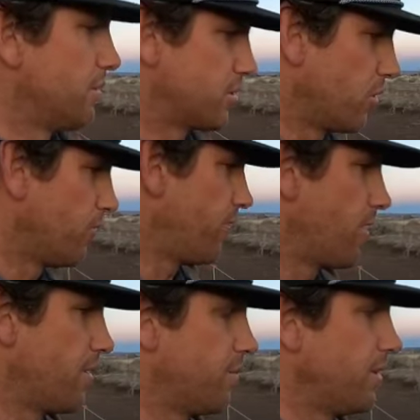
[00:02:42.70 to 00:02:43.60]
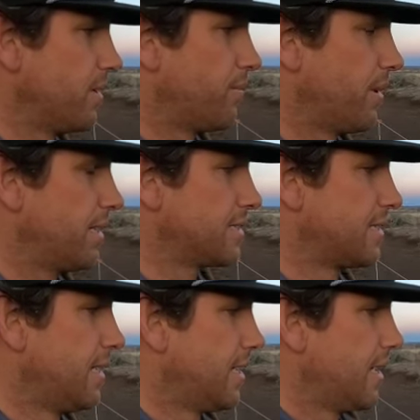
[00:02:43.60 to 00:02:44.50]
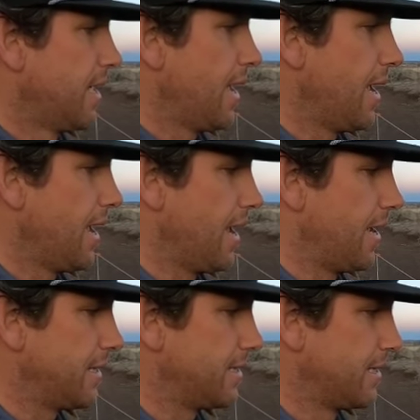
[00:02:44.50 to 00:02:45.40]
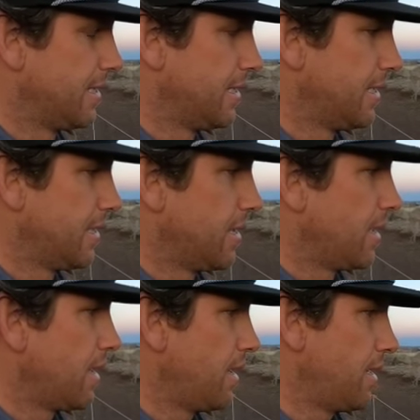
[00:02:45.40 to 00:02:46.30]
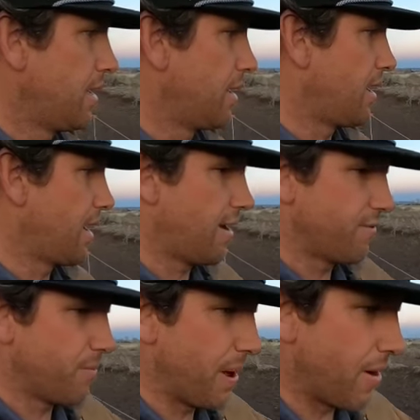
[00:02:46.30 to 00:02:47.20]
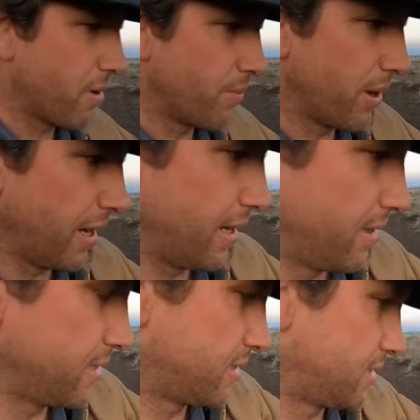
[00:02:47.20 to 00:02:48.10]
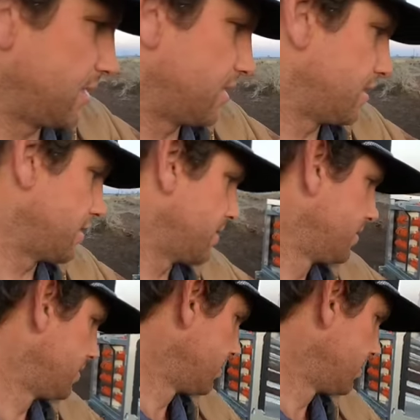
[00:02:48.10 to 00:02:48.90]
so far I'm really impressed. And I have the Power Braid, the